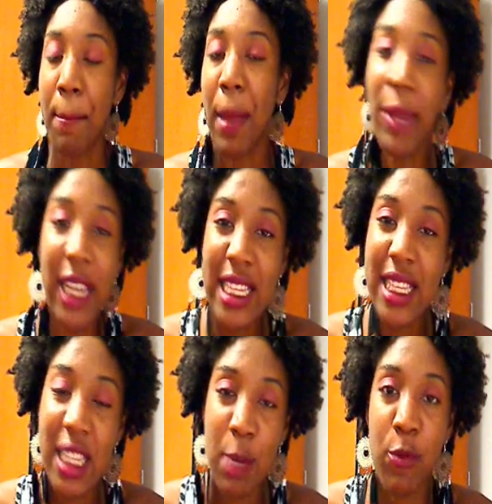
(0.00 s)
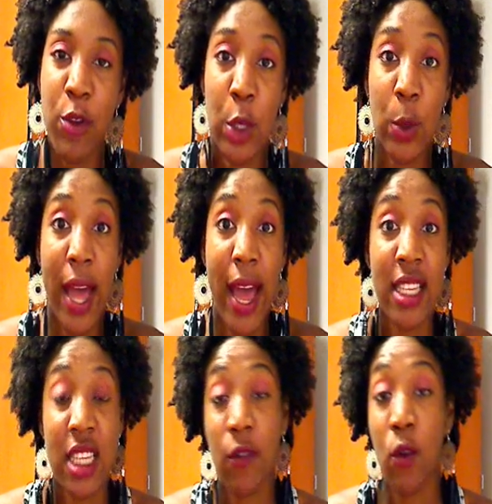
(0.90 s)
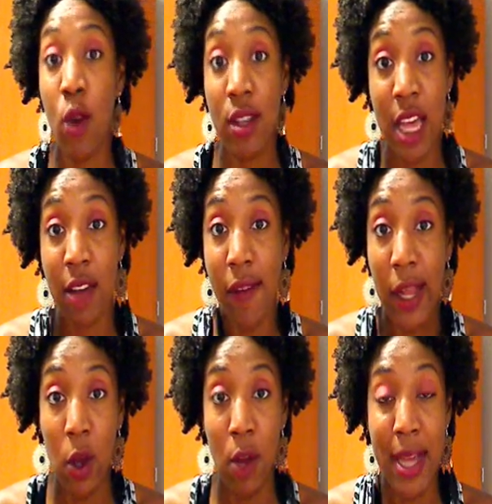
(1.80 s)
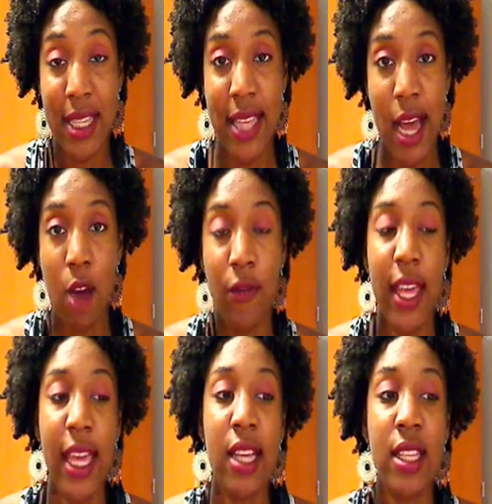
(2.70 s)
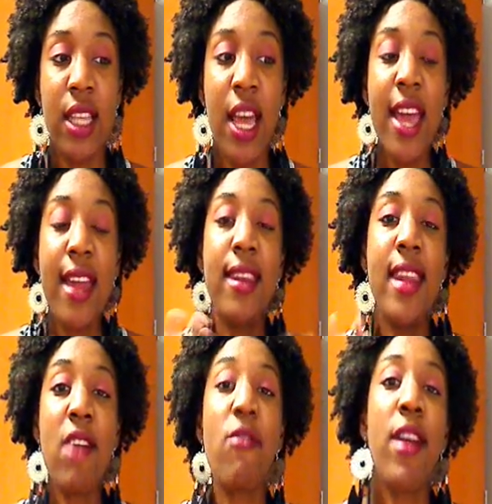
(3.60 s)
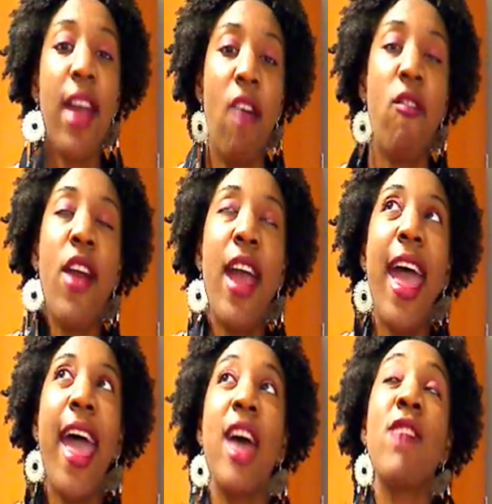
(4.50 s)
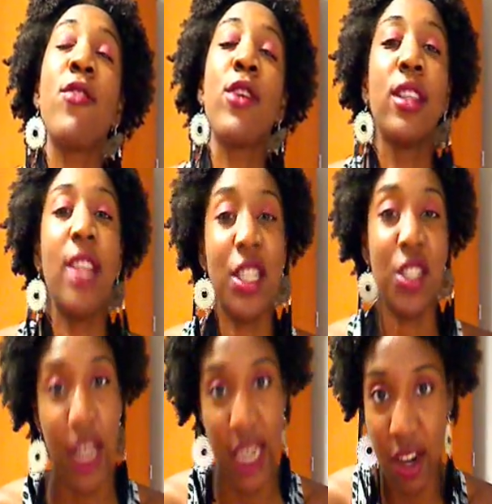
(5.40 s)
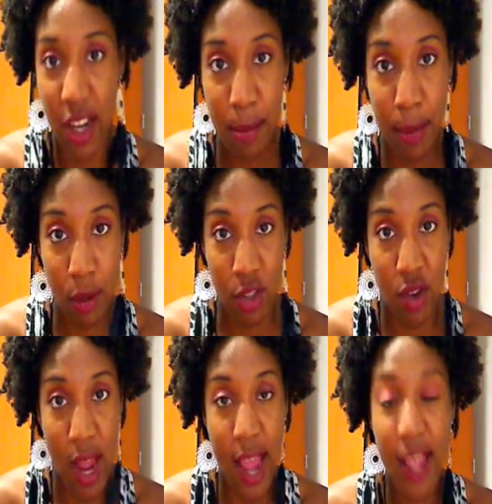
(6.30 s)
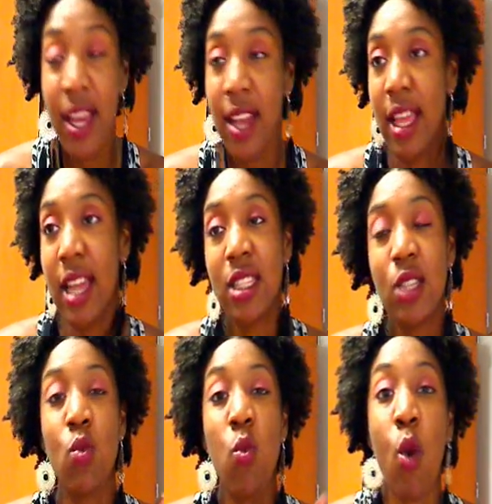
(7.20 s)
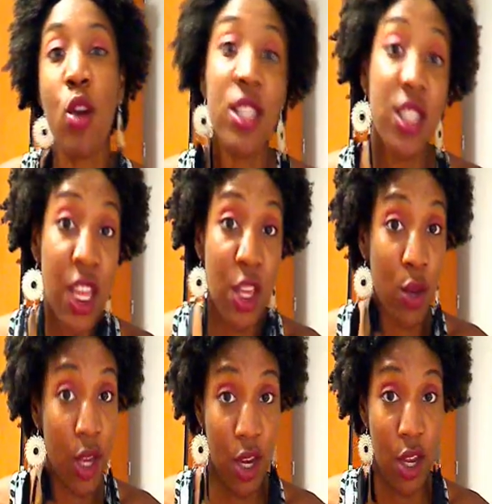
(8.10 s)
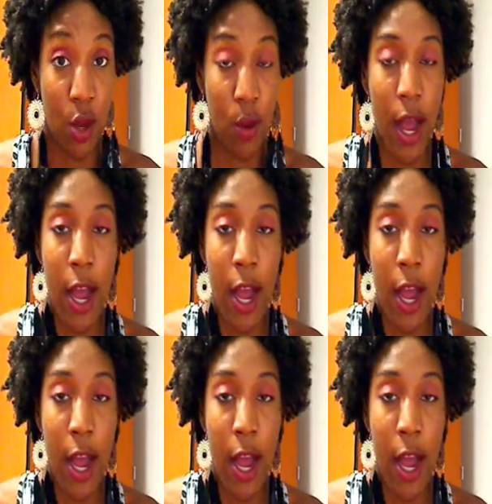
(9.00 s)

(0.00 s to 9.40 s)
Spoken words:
My biggest tip for you guys, and of course I follow it myself, is never ever ever let your hair get bone dry that is the worst thing you can do.